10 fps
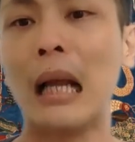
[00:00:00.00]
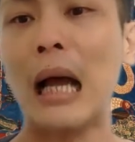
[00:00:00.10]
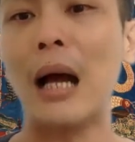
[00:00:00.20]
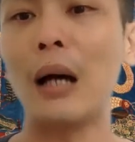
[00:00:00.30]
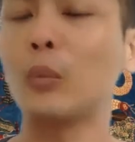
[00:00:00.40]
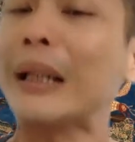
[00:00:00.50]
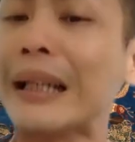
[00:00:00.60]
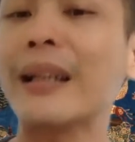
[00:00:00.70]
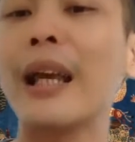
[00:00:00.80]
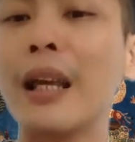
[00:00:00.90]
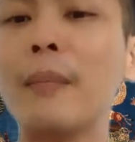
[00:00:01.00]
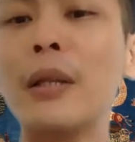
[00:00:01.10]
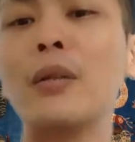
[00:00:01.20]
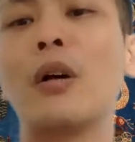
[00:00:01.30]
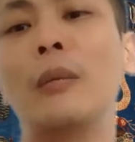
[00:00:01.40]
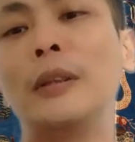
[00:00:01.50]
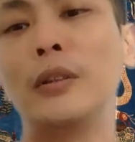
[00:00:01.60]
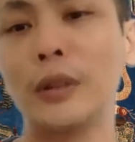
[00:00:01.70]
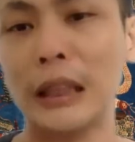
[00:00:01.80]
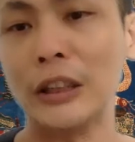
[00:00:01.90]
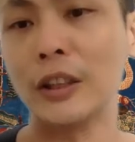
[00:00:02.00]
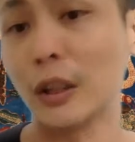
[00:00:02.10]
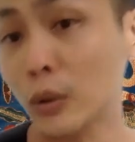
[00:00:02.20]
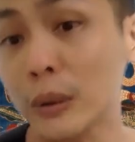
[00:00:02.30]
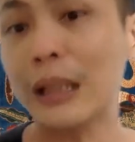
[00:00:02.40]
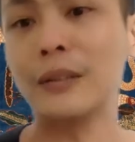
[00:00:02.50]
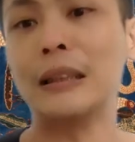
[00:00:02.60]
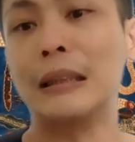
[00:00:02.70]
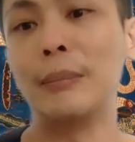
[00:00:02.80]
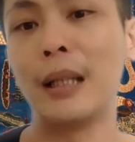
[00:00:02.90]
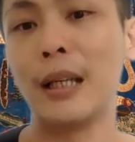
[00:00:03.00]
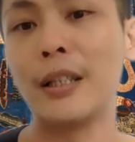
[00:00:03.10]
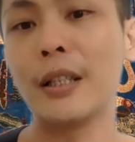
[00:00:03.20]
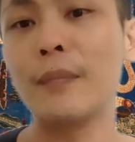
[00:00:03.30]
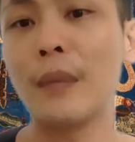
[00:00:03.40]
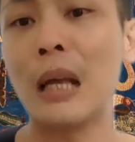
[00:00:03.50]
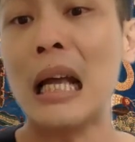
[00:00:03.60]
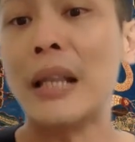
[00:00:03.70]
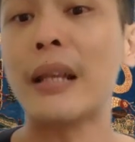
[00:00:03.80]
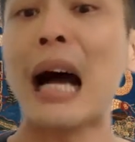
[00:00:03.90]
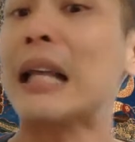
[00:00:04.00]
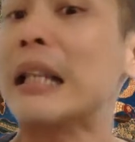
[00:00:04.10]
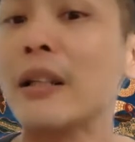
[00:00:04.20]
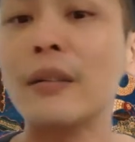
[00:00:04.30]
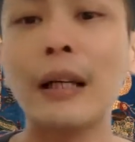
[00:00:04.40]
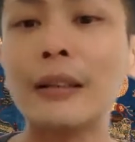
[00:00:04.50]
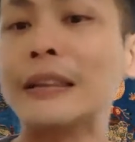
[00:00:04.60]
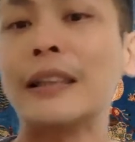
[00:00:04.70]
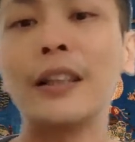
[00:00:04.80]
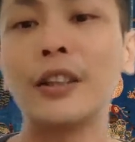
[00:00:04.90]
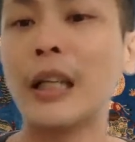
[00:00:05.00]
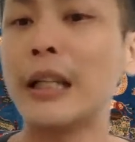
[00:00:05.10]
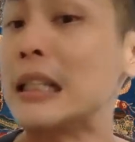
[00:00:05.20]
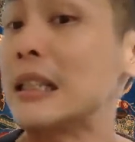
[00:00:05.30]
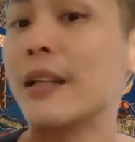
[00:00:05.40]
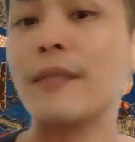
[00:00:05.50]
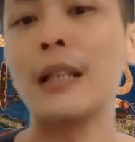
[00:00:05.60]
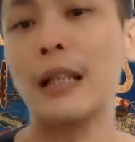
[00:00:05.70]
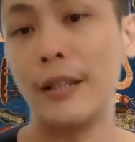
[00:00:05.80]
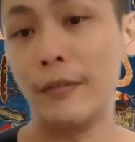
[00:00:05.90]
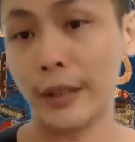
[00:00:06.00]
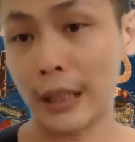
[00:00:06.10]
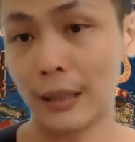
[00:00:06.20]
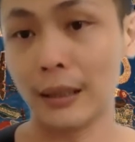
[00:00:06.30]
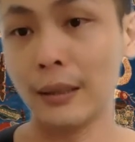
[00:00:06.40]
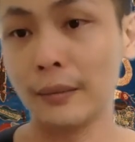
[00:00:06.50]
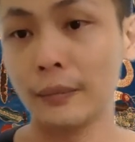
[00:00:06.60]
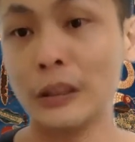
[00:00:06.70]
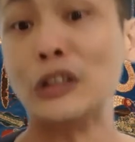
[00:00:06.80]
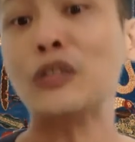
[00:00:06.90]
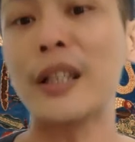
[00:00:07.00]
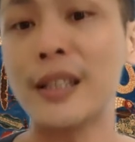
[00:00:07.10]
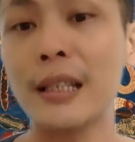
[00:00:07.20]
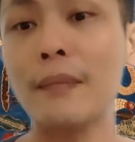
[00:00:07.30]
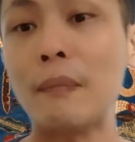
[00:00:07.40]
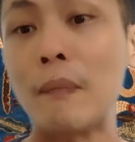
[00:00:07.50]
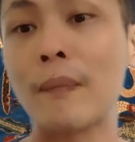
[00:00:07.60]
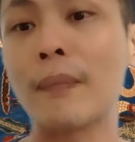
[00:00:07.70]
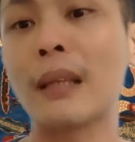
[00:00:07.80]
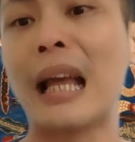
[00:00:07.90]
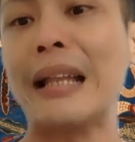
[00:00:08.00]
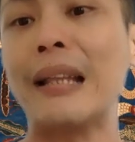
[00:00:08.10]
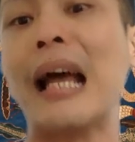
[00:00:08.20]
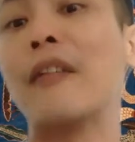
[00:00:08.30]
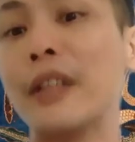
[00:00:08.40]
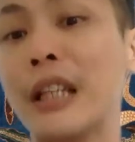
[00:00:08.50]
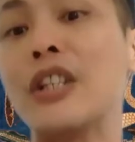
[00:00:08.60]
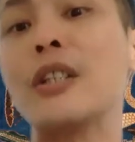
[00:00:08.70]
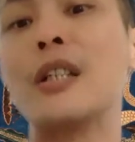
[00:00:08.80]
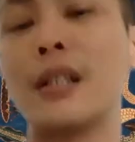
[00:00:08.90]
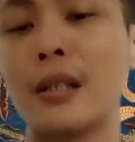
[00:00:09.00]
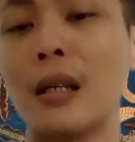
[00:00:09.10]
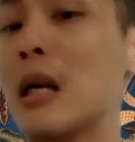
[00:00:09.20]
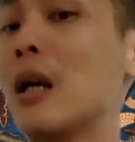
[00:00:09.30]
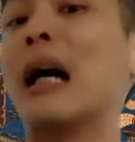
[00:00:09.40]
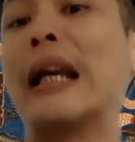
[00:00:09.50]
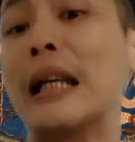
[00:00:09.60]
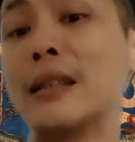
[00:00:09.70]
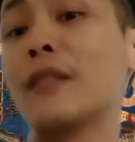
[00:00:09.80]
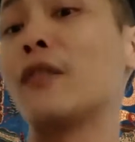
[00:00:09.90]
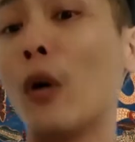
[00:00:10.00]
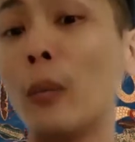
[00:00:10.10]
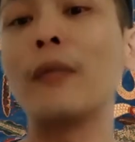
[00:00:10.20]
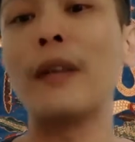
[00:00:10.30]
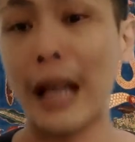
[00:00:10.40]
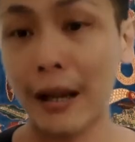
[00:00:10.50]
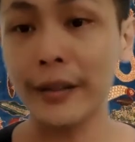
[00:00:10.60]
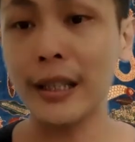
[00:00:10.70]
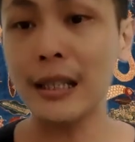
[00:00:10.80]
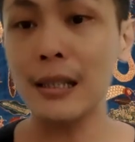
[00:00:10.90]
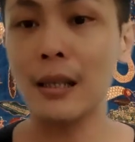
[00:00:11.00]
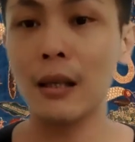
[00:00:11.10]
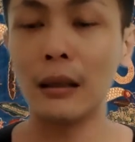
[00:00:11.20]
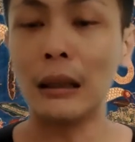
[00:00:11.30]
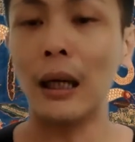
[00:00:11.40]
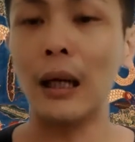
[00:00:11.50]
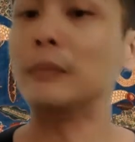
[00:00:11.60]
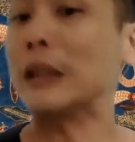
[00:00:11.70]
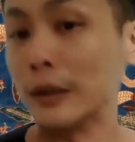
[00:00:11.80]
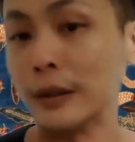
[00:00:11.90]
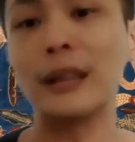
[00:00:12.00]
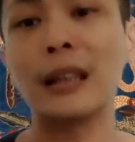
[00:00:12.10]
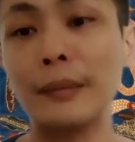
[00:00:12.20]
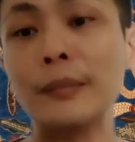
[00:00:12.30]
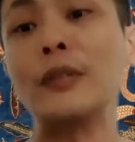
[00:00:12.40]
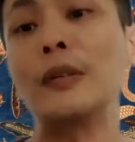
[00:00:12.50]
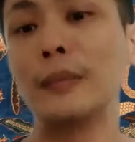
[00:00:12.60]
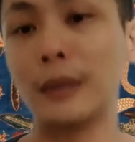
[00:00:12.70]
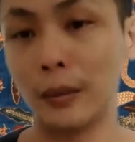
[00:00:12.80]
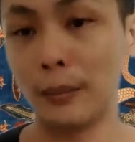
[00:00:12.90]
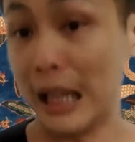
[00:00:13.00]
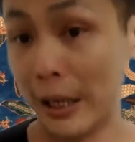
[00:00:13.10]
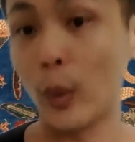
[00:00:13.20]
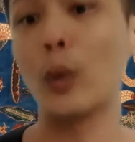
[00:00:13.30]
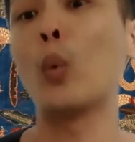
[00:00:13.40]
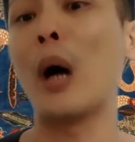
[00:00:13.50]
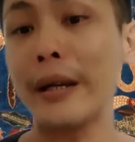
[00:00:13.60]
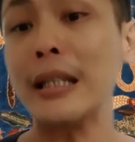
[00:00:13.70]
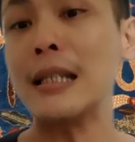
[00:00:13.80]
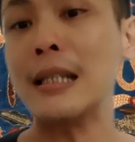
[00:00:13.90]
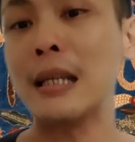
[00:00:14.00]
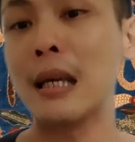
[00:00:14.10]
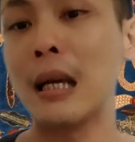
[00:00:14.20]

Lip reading: When it came into common usage in the 2000 in Malaysia, the idea of heritage then is given a different color, stressing that heritage is, I guess, a form of inheritance because it comes from the Malay word waris,